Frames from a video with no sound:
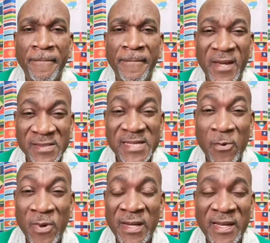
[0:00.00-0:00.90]
Because I
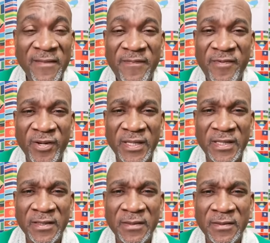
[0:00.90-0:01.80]
want to live free.
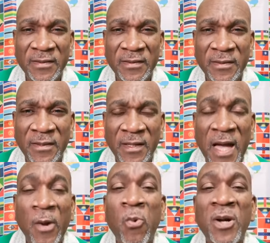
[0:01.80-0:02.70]

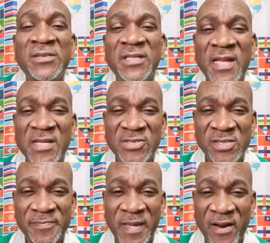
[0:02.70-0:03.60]
I want to not
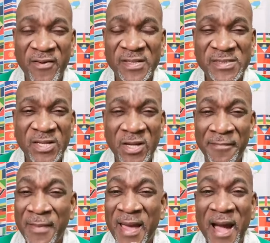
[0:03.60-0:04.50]
just be a Christian
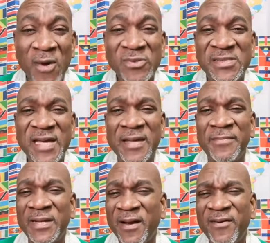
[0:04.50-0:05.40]
on my outside,
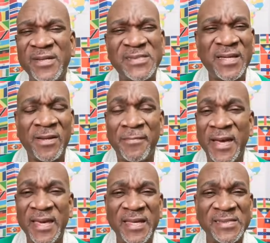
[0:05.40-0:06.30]
but a Christian on
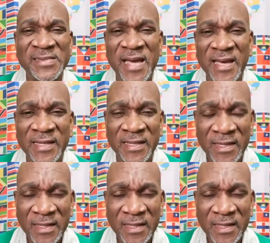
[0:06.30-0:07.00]
my inside.